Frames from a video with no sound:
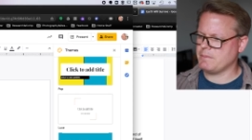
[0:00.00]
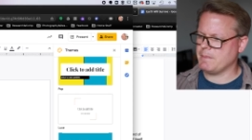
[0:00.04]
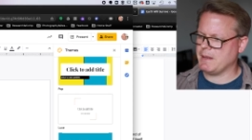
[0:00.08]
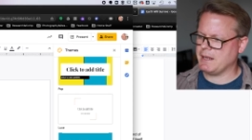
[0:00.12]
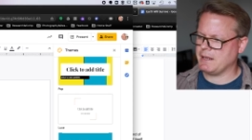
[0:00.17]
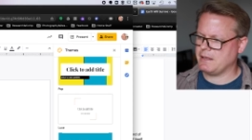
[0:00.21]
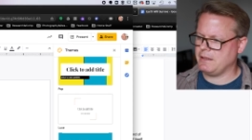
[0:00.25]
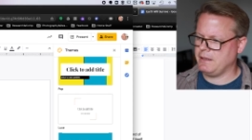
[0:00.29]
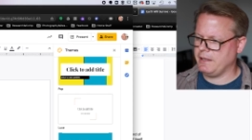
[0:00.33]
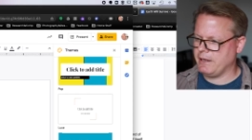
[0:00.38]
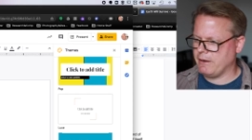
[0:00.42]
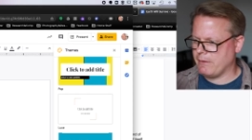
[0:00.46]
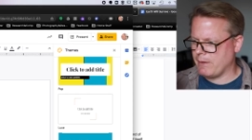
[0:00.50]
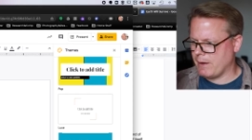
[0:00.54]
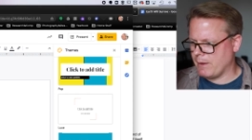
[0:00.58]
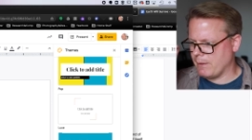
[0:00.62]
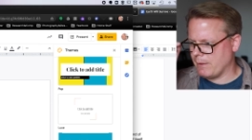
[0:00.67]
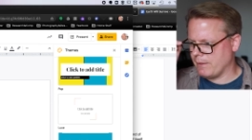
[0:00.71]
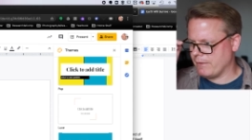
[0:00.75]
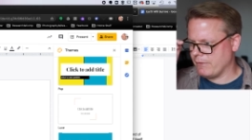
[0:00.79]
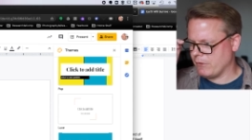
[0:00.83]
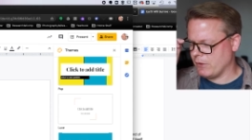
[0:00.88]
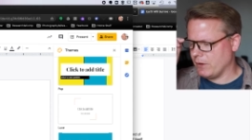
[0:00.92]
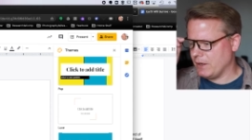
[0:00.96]
make clear,
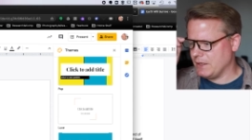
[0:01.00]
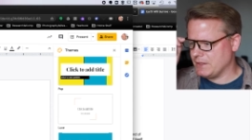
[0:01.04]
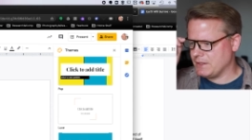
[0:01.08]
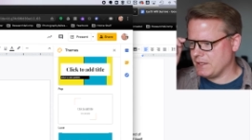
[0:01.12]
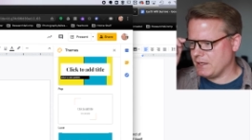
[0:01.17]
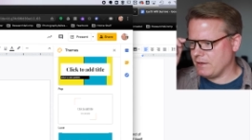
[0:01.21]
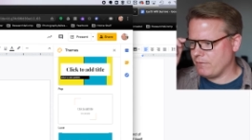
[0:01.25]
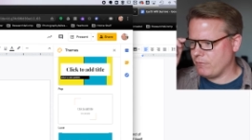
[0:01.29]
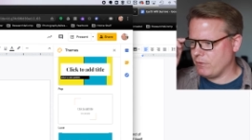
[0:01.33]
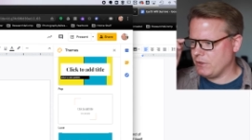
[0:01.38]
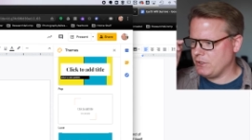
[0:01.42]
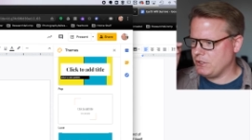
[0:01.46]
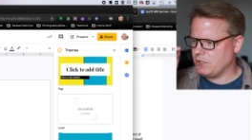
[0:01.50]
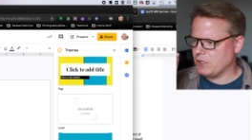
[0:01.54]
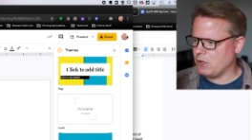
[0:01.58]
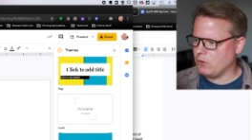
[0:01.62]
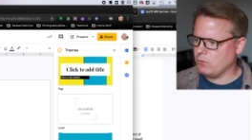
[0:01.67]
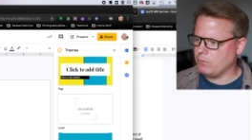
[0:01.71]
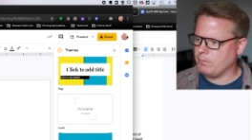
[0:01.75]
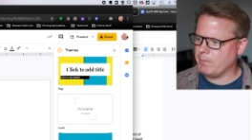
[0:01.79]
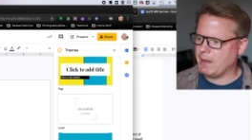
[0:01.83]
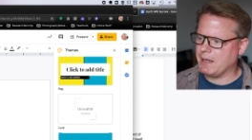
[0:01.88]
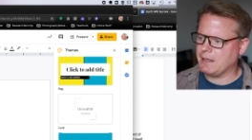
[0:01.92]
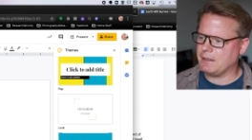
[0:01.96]
however, is that if we
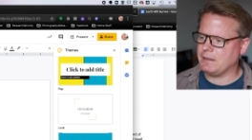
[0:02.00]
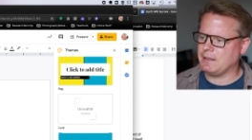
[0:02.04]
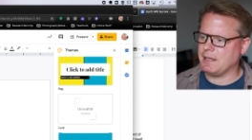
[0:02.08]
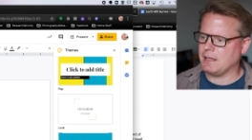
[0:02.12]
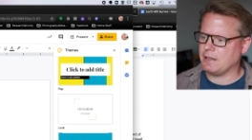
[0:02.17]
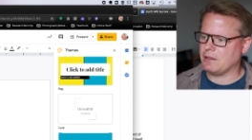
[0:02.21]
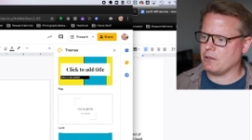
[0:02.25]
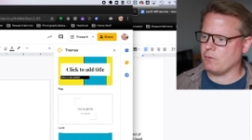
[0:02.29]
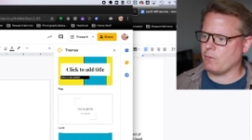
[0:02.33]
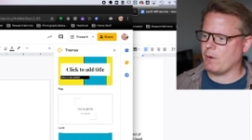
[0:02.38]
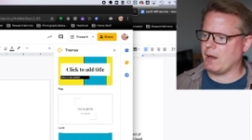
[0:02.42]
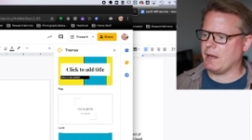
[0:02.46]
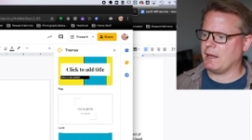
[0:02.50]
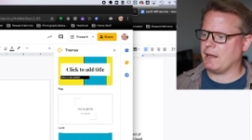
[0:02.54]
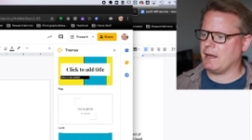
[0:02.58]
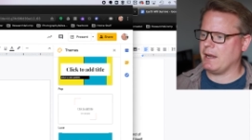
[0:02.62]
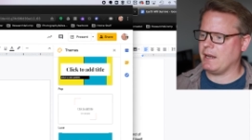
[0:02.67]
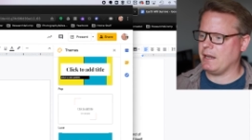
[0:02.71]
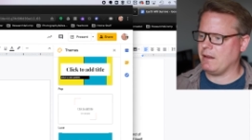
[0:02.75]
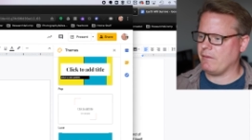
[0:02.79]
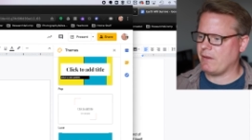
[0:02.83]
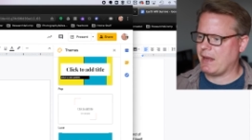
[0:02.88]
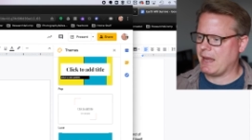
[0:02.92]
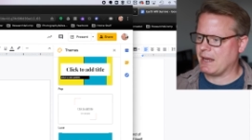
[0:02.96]
don't take the right
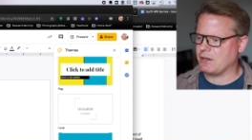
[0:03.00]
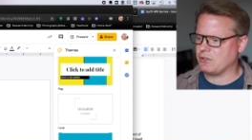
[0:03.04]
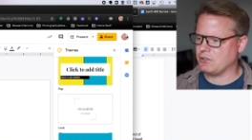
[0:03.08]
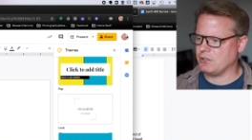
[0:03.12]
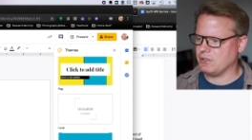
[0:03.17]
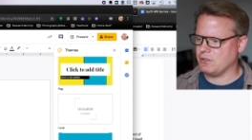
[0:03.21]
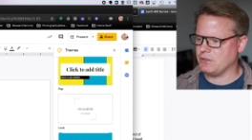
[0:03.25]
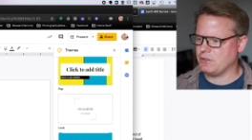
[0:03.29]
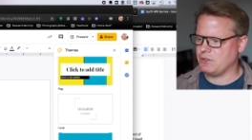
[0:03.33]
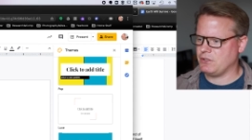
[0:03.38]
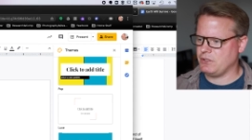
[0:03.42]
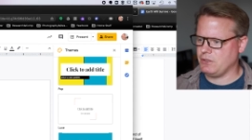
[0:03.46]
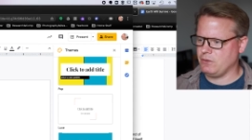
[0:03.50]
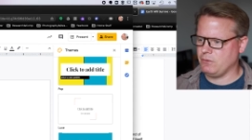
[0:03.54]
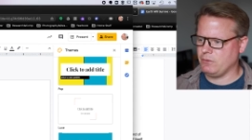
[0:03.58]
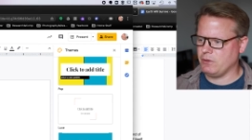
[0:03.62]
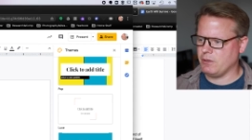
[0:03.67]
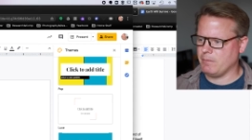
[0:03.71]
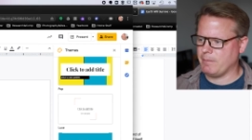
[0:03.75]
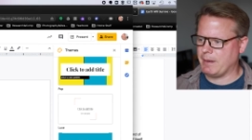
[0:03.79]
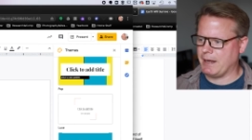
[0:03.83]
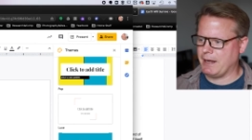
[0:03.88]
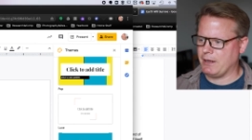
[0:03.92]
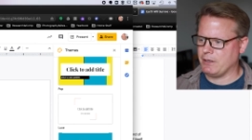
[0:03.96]
kind of action, soon
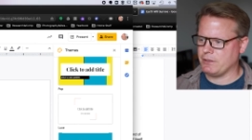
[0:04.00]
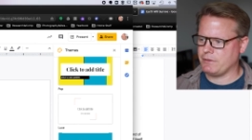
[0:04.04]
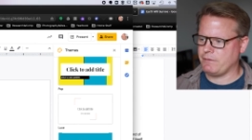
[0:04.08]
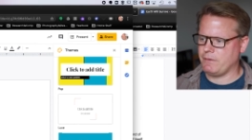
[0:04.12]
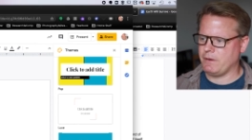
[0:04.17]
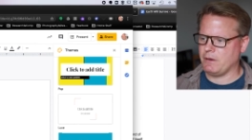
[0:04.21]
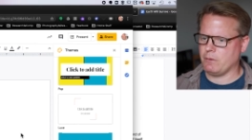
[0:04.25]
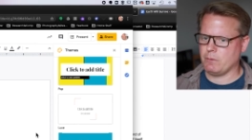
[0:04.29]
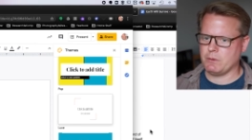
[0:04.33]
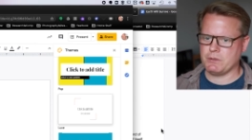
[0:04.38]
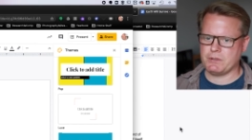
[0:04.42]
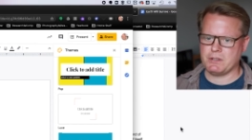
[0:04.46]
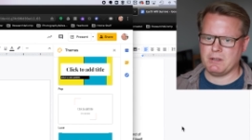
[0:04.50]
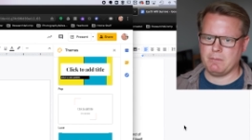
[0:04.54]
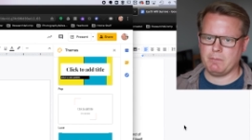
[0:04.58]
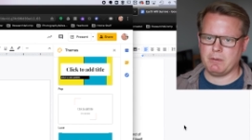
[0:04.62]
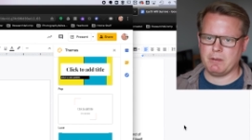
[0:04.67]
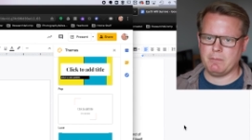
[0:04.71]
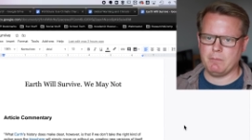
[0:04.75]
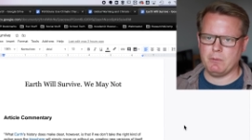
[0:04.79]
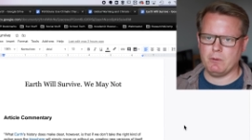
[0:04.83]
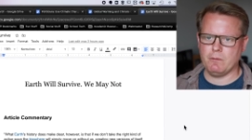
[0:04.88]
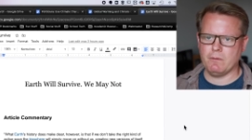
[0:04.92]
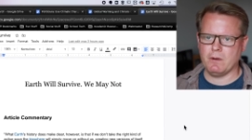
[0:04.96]
the biosphere will
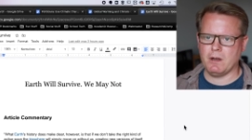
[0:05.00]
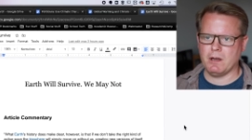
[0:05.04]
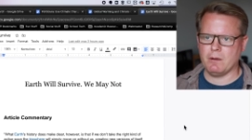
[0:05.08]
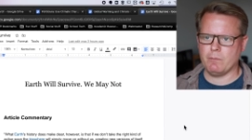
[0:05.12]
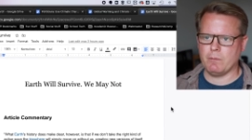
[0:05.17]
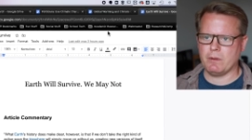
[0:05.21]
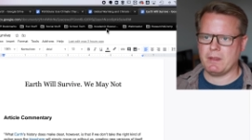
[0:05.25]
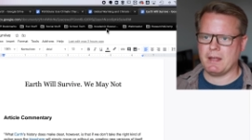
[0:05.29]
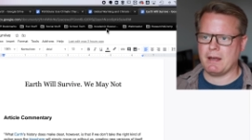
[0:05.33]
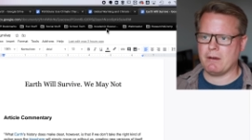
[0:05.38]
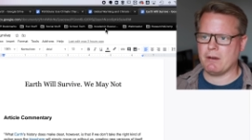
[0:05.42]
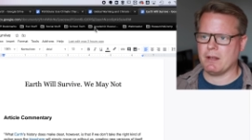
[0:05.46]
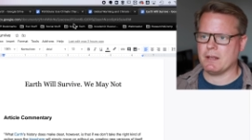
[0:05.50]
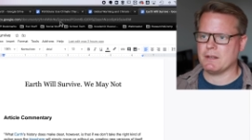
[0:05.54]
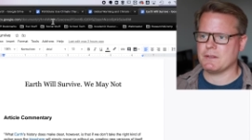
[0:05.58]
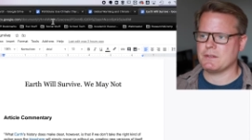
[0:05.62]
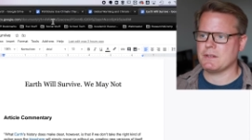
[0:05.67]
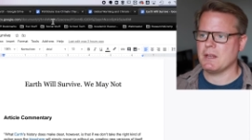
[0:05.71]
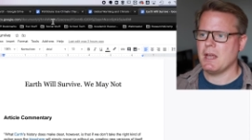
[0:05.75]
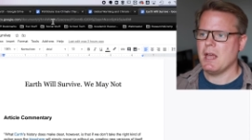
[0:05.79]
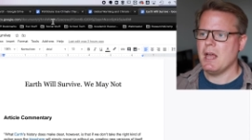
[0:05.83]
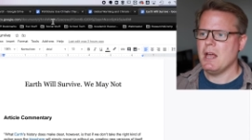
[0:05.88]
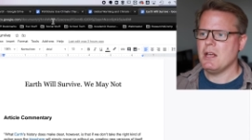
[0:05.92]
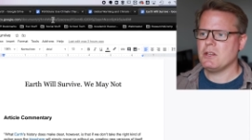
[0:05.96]
simply move on without us.